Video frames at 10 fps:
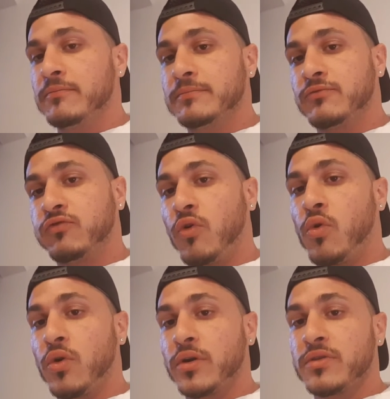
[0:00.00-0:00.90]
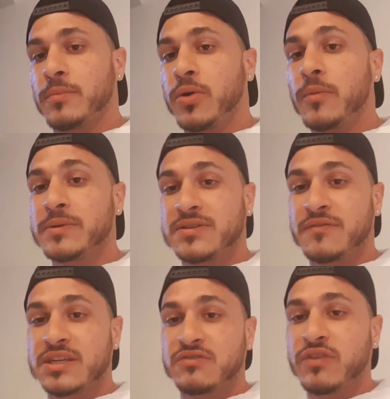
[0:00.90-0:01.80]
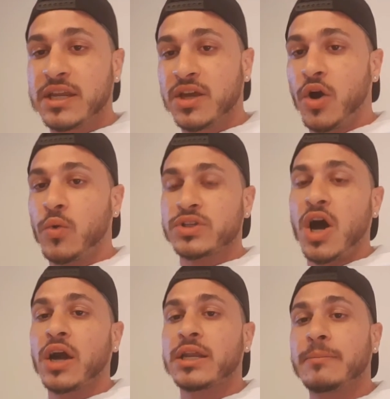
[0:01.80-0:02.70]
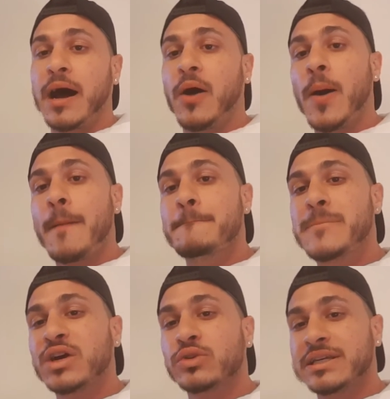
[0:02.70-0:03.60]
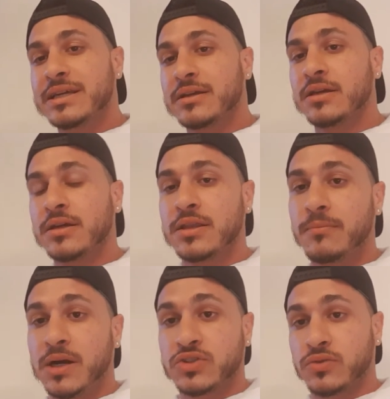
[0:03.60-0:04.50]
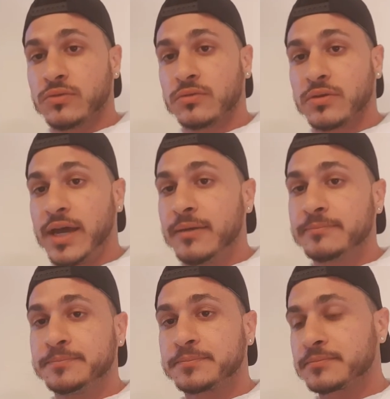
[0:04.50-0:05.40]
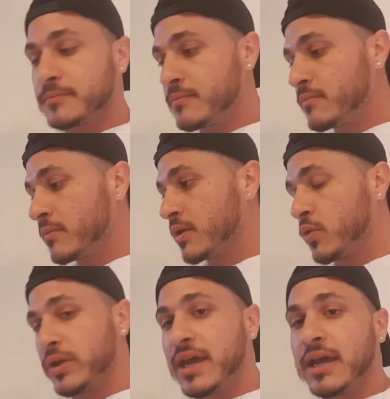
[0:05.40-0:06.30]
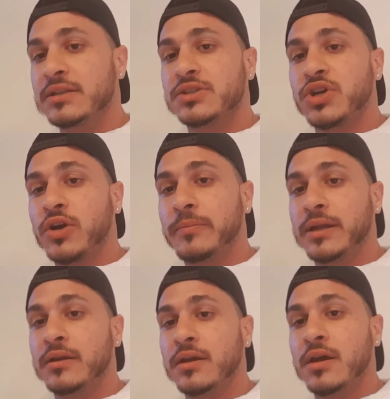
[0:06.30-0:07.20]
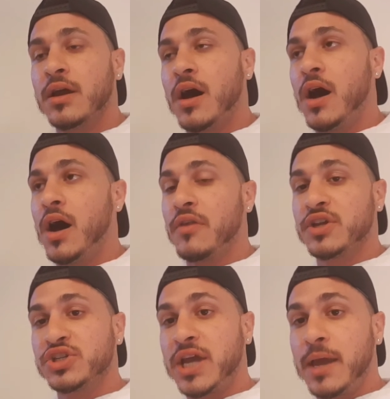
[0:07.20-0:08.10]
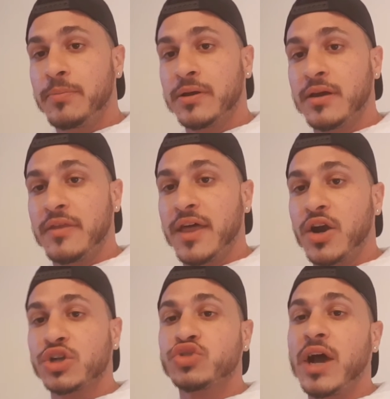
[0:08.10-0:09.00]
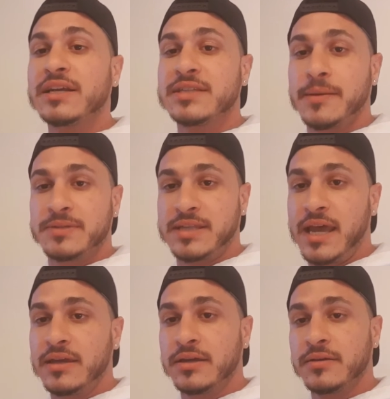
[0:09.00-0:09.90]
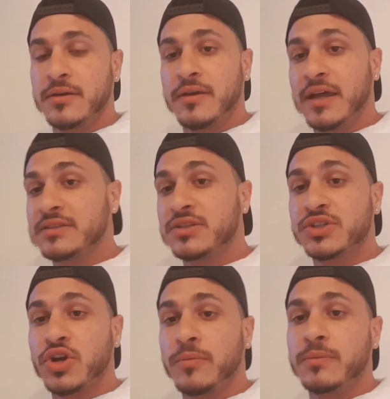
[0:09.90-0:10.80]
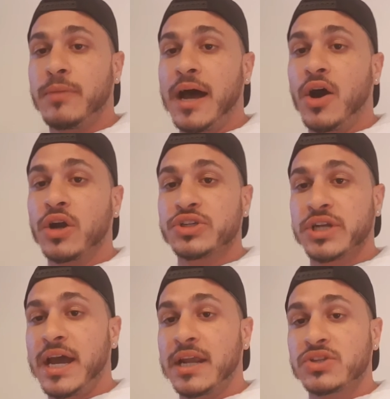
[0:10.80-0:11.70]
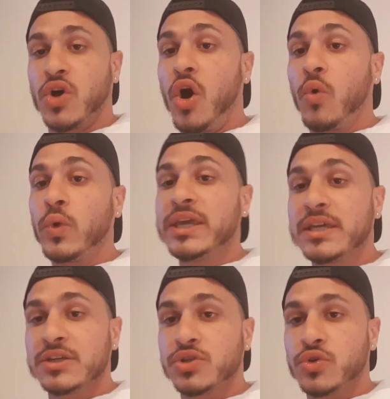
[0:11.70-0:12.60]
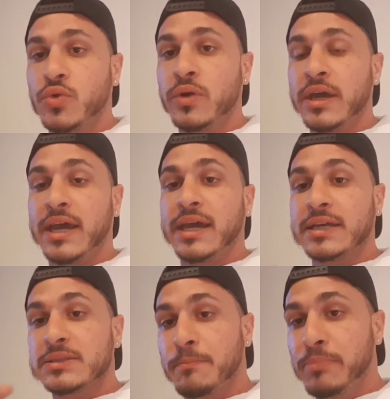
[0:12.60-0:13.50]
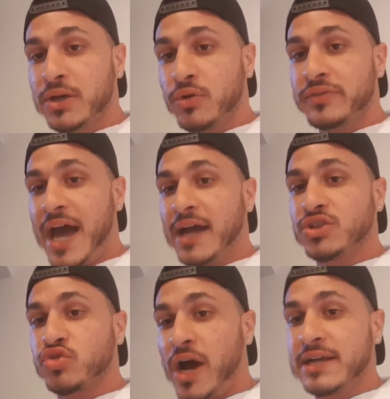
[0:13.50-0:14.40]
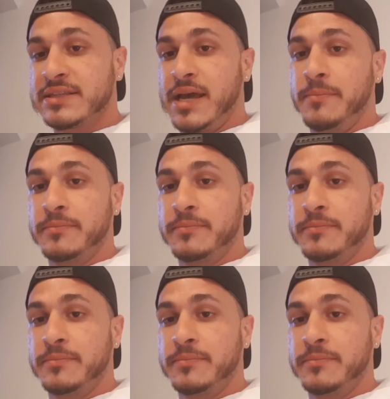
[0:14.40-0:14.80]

for the purpose of this video, we're talking about building the muscle, okay? We can't determine the shape that our triceps take. That's determined by our genetics. All we can do is build that tricep,